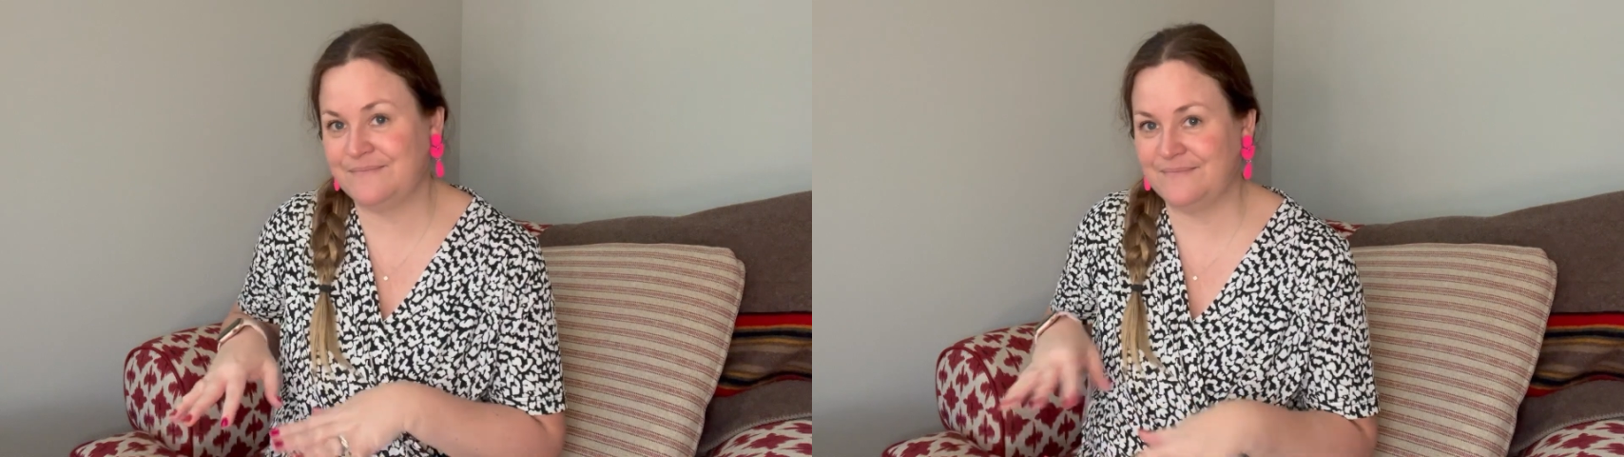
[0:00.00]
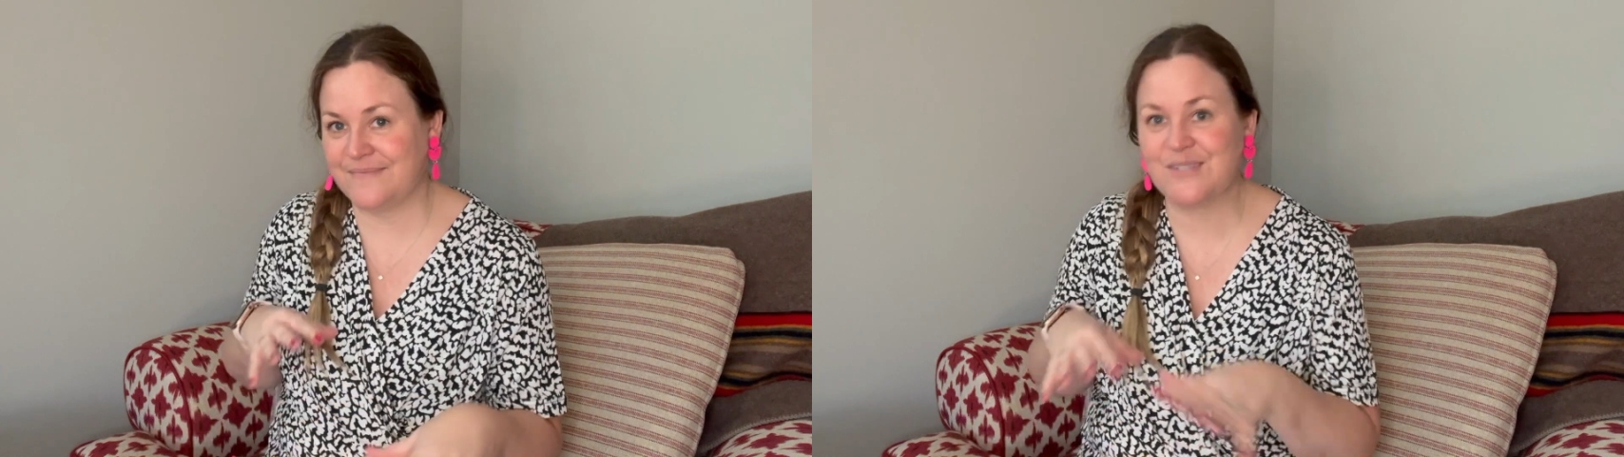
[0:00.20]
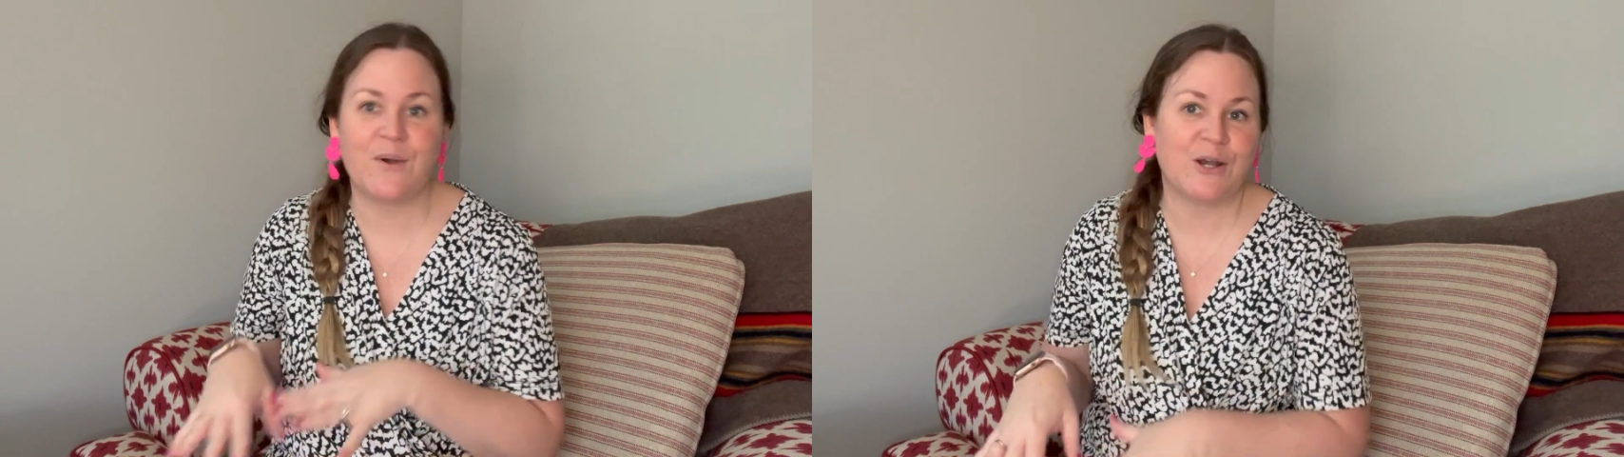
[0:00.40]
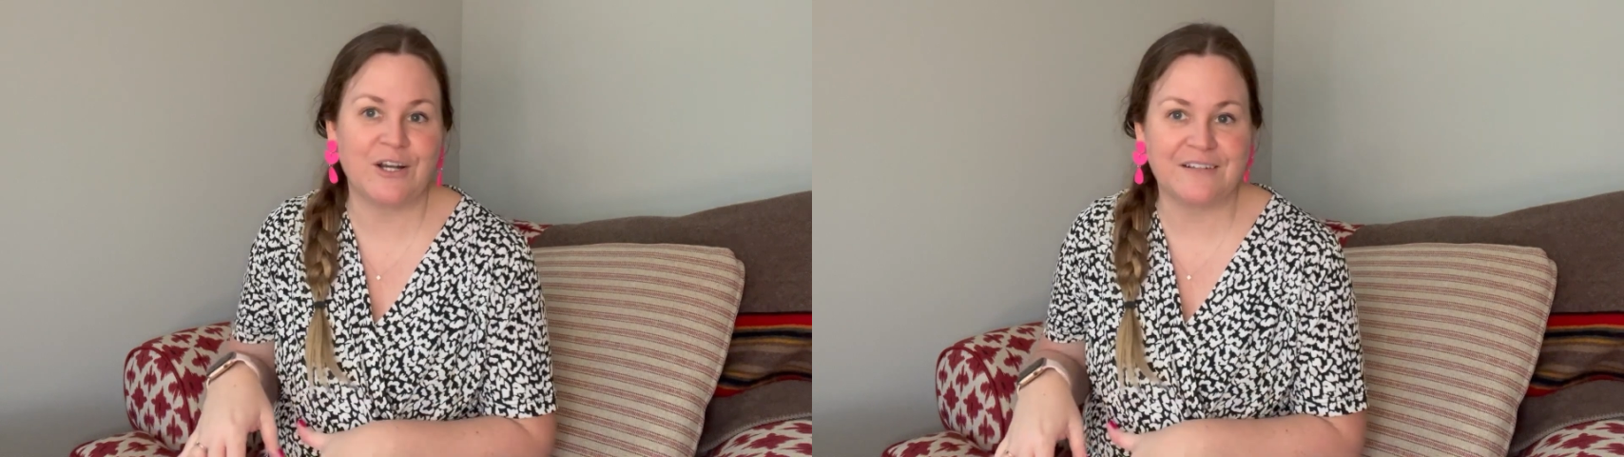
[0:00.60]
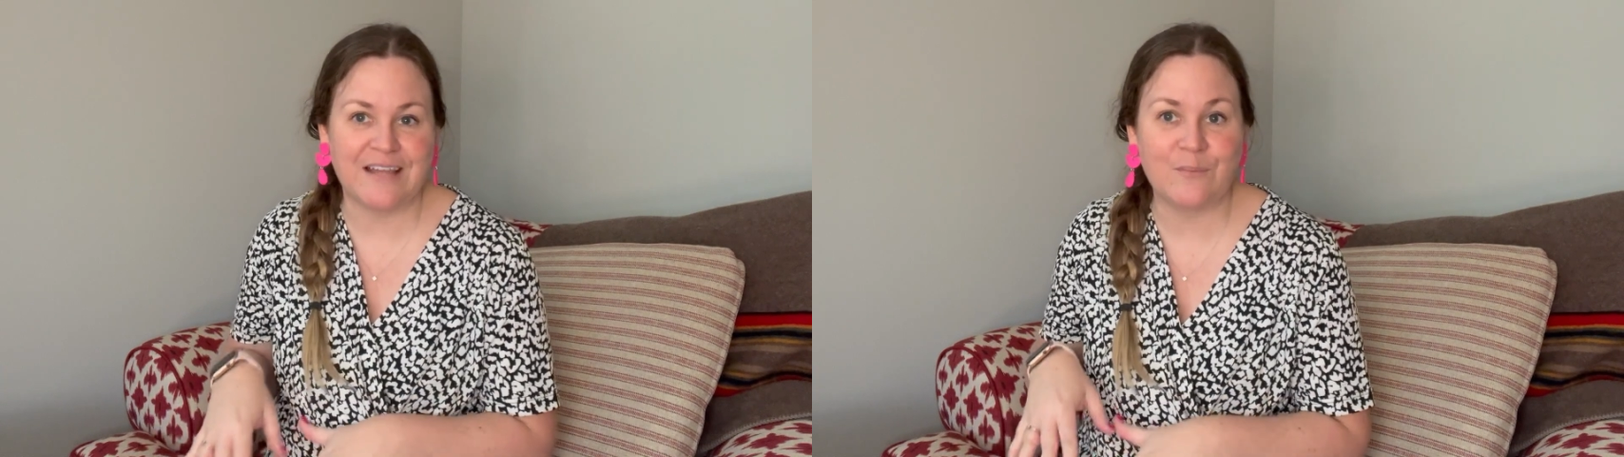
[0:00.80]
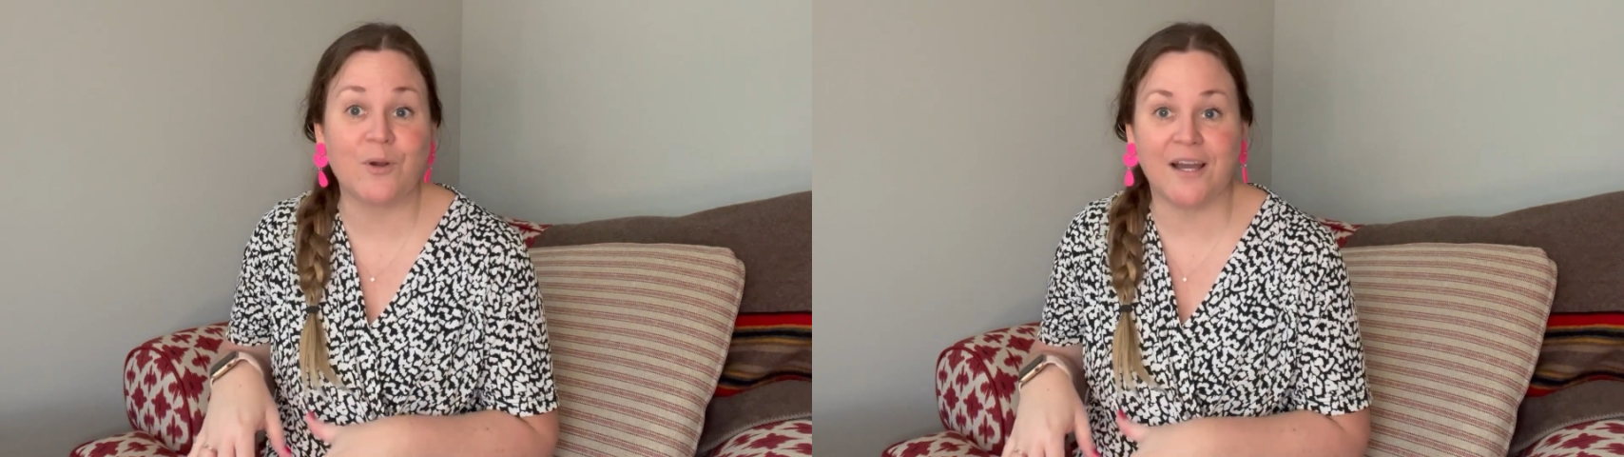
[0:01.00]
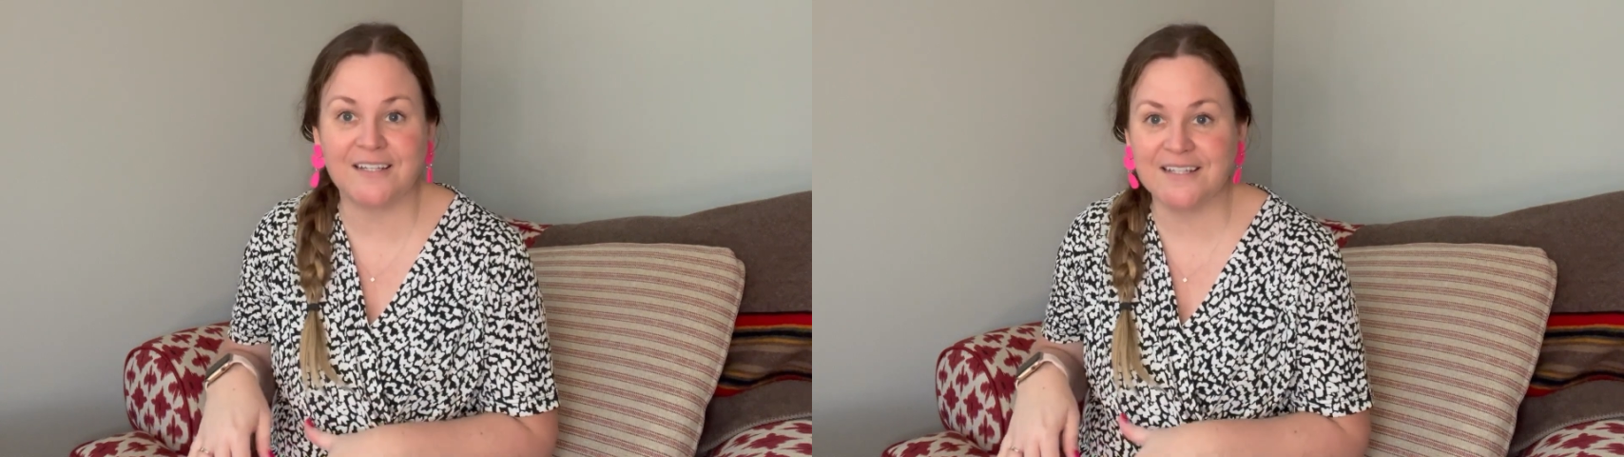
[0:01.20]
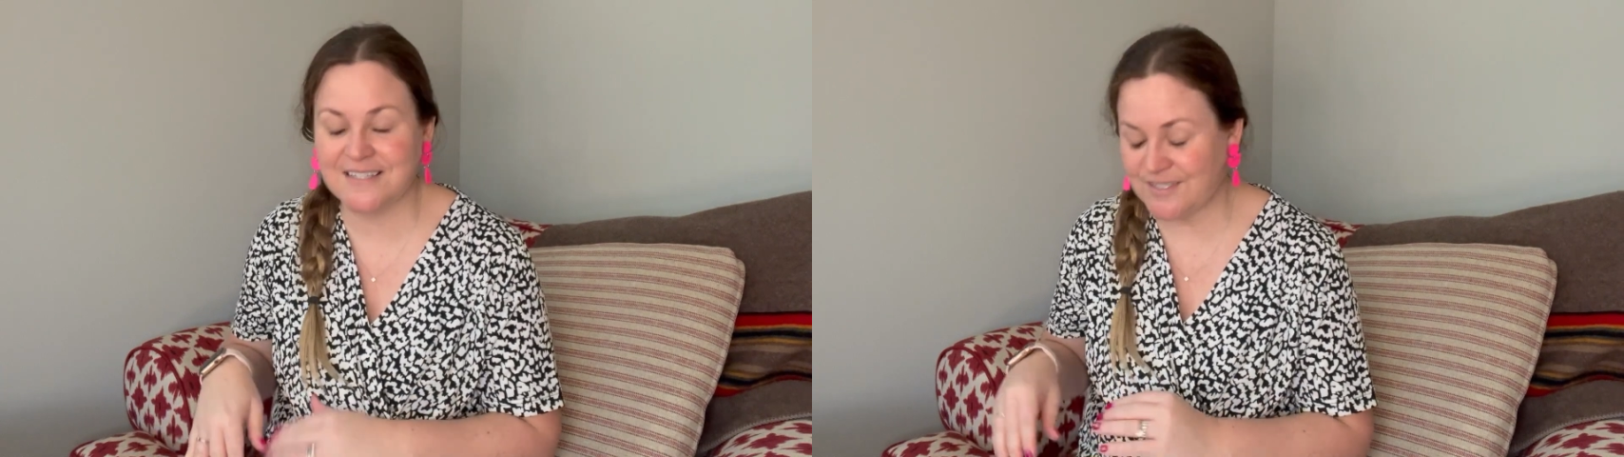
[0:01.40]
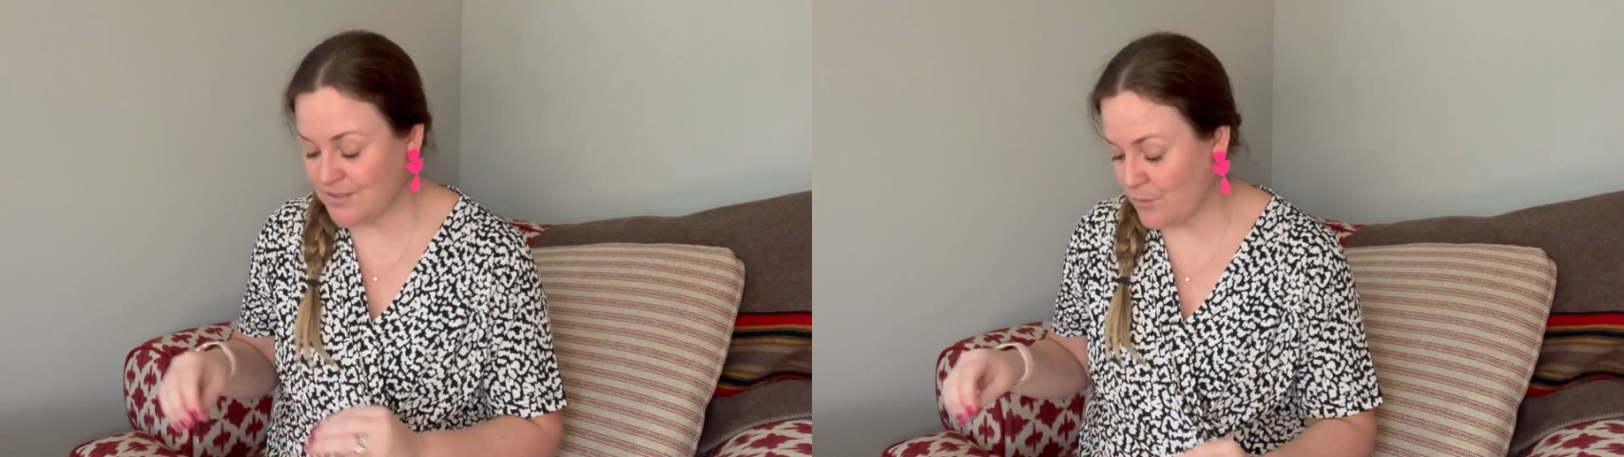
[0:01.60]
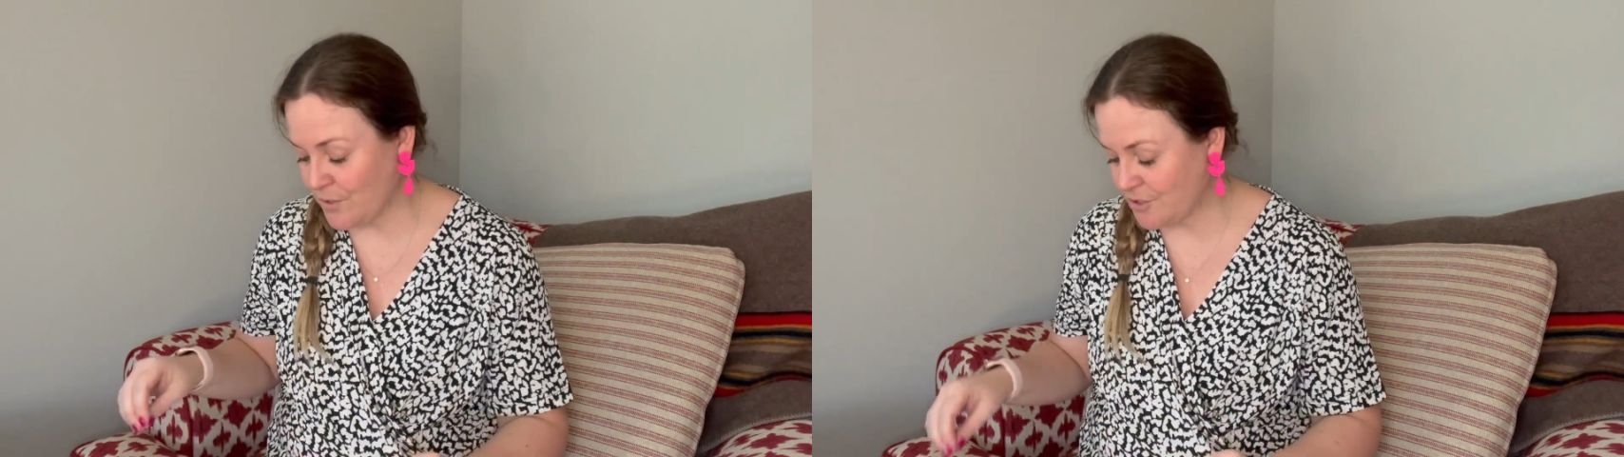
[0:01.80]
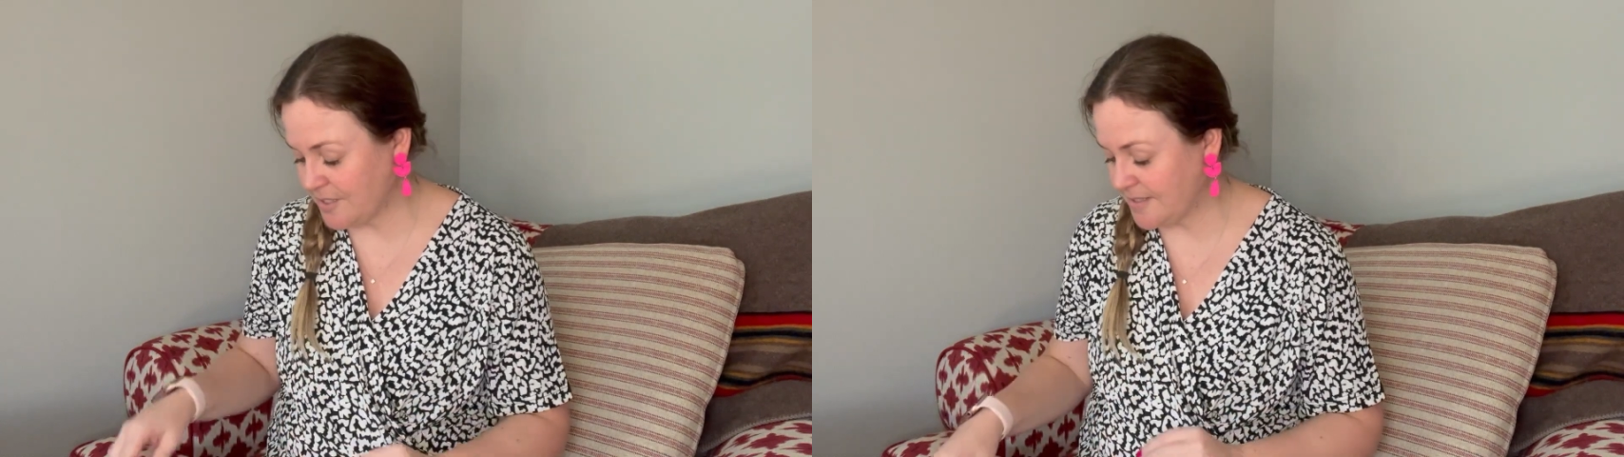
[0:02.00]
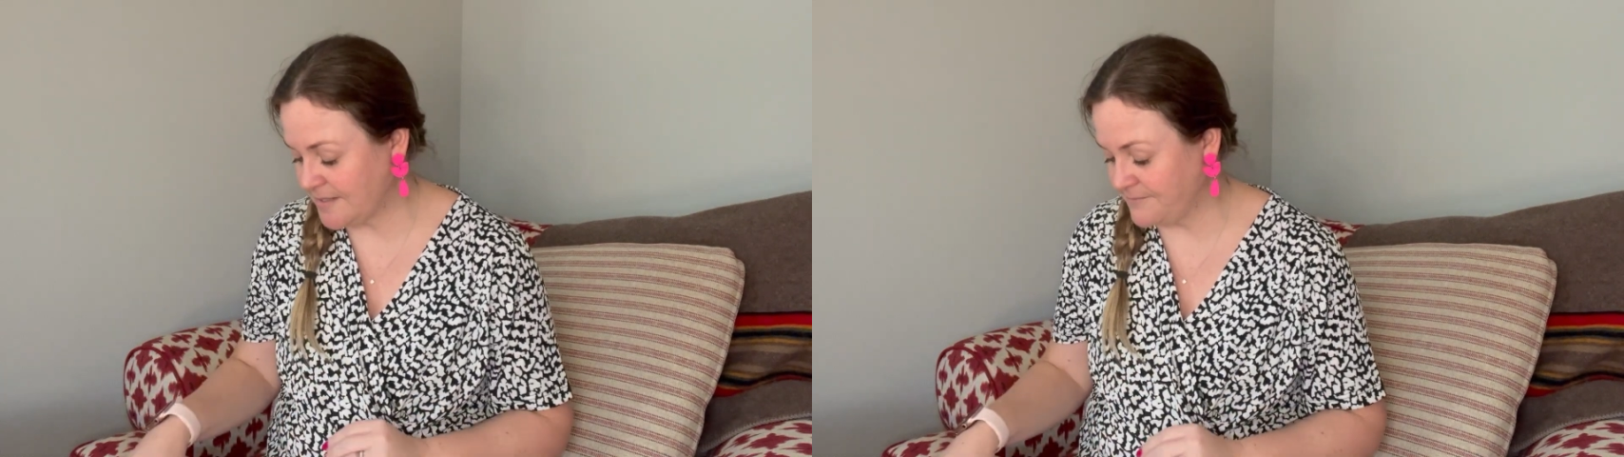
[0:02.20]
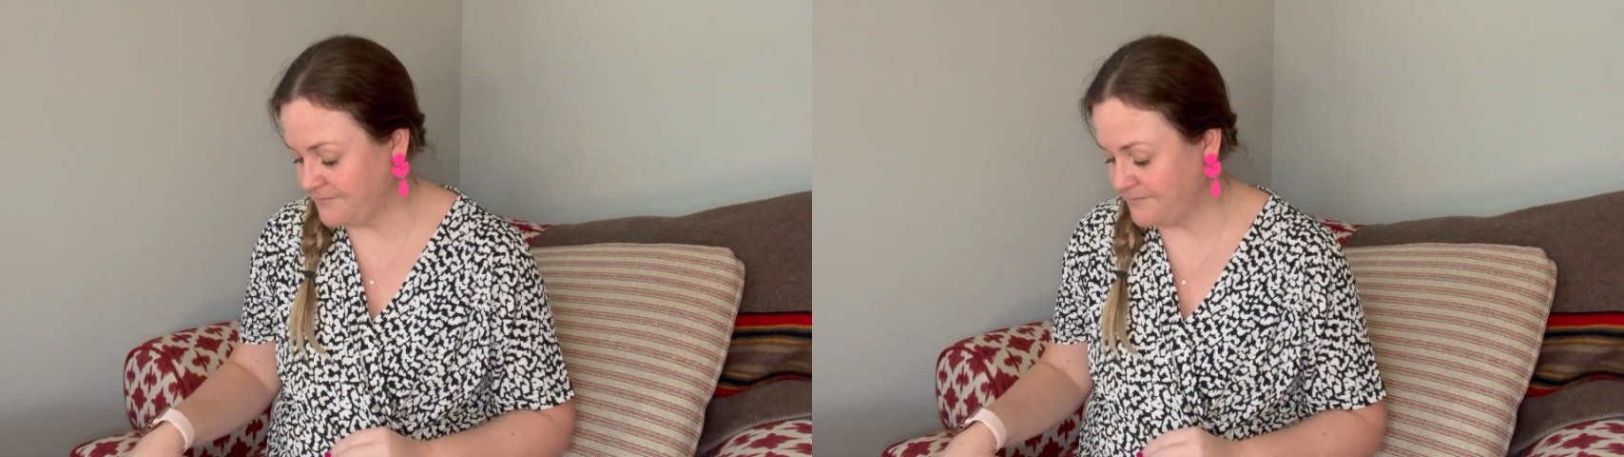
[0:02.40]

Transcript: sweater, that product. It's gorgeous.